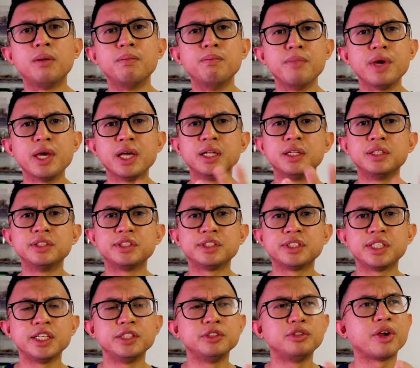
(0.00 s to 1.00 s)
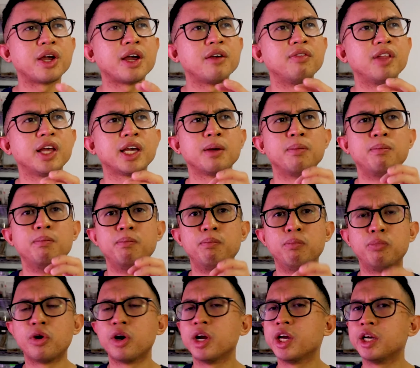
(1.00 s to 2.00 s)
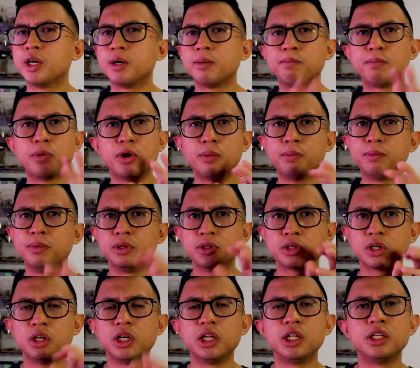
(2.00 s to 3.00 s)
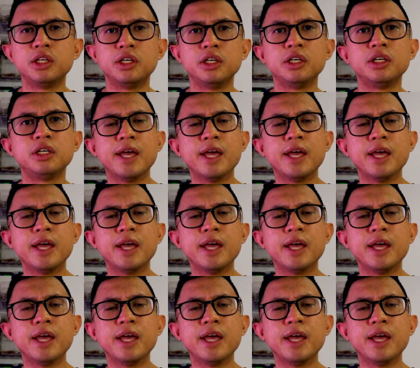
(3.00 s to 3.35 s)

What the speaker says: Males tend to have like a brighter purple color,